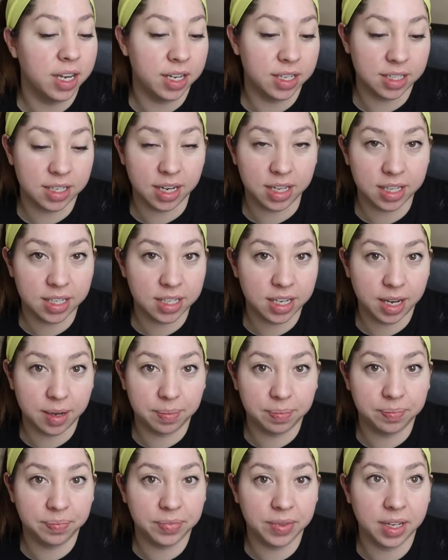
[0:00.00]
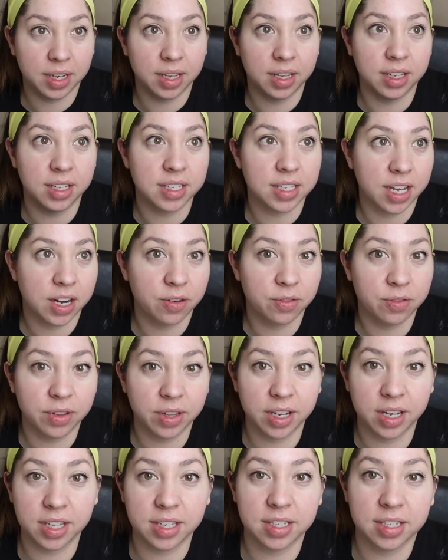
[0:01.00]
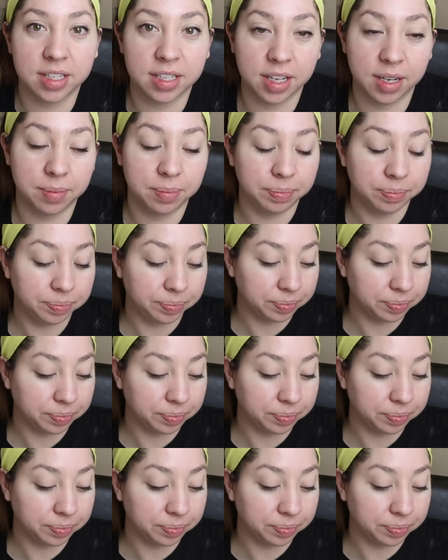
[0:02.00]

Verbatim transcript: It's not the same. At least I don't feel like it's the same.